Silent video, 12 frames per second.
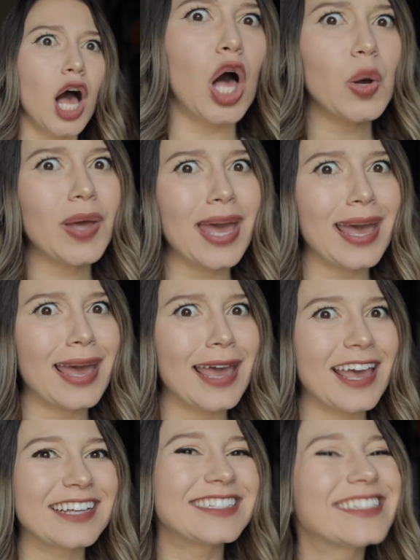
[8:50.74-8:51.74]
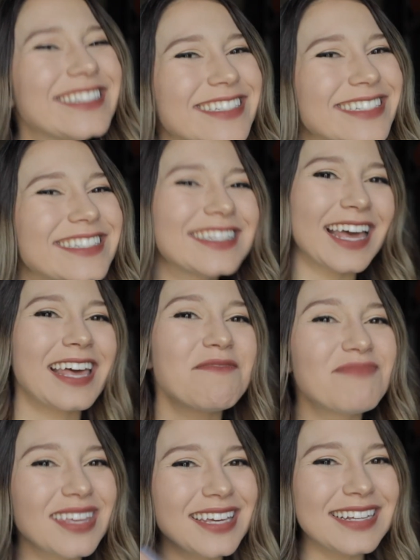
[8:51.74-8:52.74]
okay, like
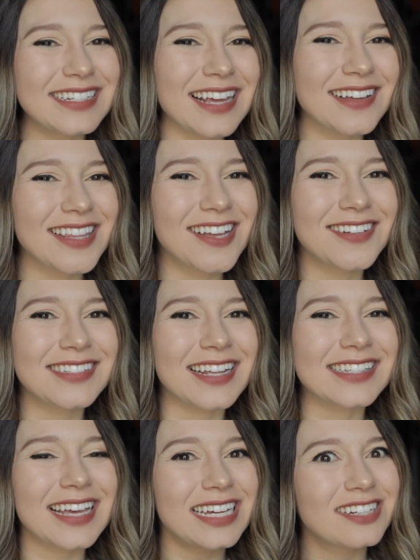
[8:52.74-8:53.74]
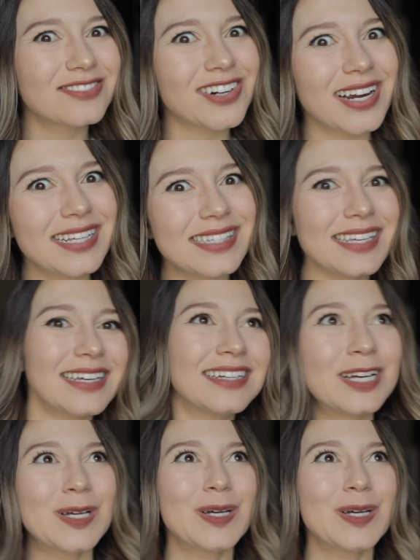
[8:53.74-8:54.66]
1 million downloads, that's kind of crazy.